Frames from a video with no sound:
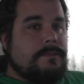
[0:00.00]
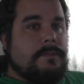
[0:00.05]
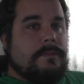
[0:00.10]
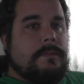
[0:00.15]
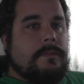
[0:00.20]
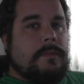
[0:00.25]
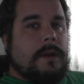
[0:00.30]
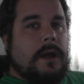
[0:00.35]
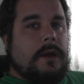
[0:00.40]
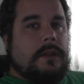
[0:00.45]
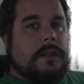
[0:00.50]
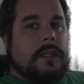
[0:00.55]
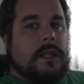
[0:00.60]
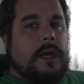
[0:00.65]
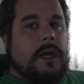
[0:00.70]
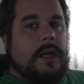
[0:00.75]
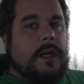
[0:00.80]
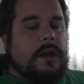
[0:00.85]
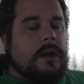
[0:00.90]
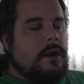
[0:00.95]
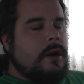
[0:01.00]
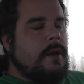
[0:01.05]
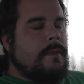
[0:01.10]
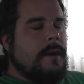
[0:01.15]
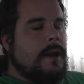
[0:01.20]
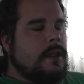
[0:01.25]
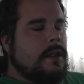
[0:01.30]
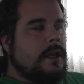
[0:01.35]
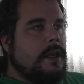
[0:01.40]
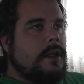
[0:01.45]
Mountain Lion, or not
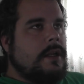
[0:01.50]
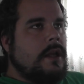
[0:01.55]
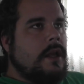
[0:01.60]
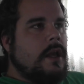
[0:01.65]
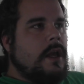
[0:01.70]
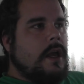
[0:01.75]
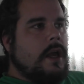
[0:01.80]
Mountain Lion,